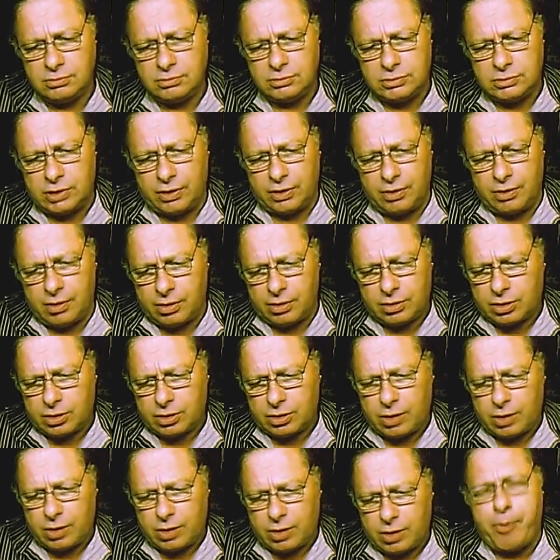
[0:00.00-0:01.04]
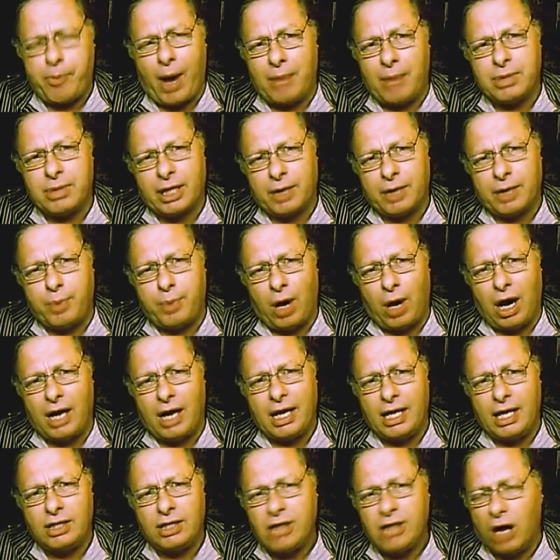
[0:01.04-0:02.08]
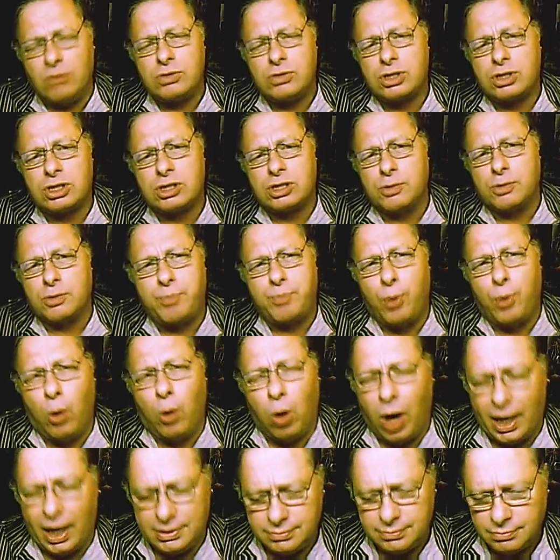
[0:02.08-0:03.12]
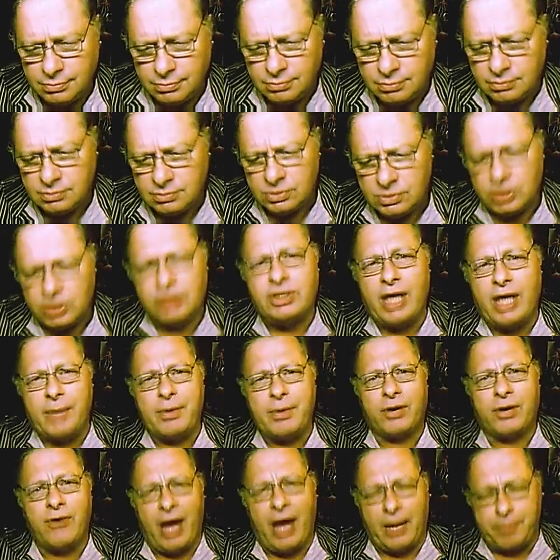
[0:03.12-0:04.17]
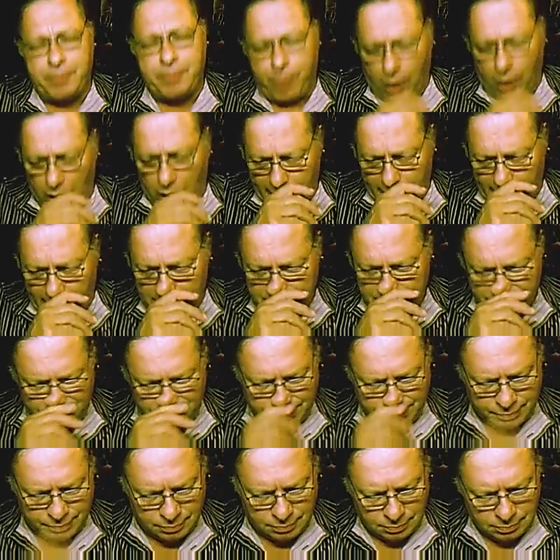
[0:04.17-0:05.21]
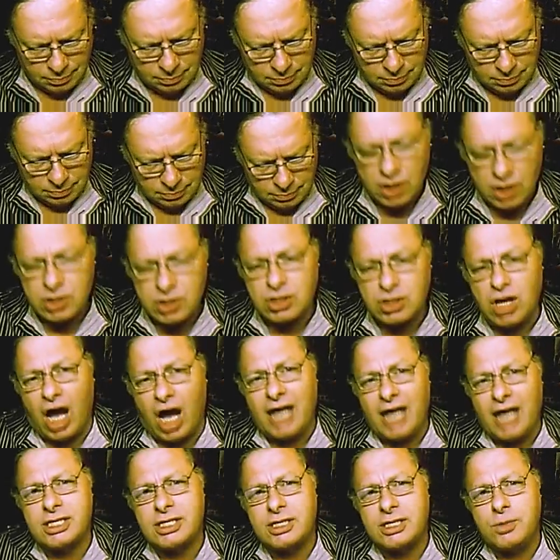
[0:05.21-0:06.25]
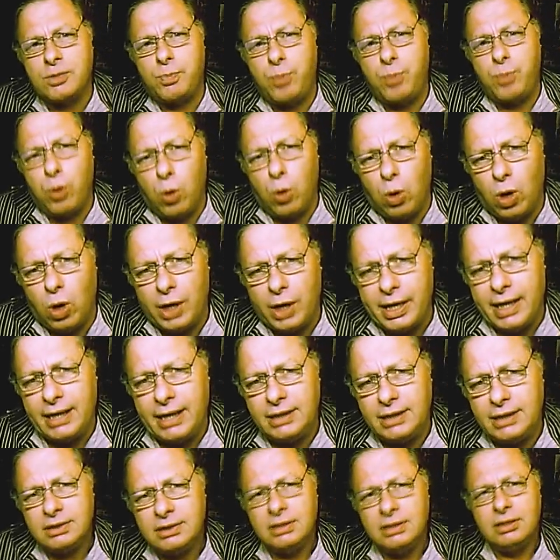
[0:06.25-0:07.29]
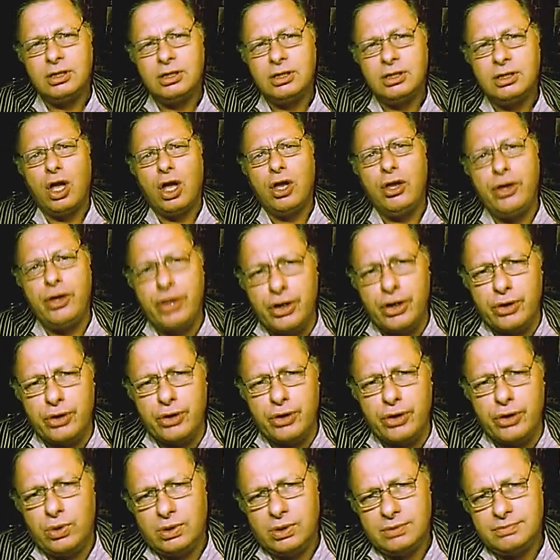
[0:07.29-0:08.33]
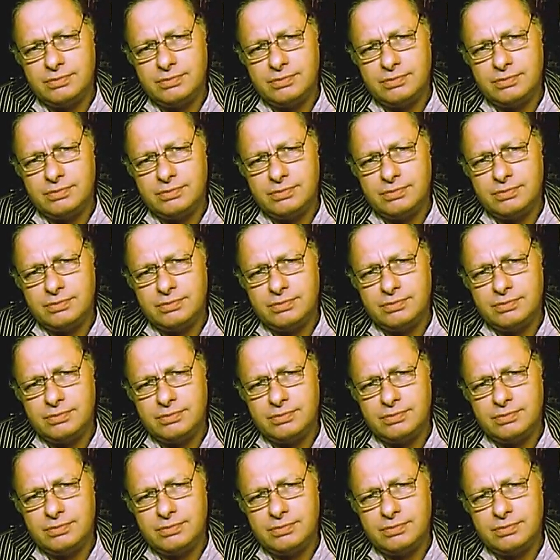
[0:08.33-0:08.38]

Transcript: the Republican Party. Don't support the Democrat Party. Start supporting you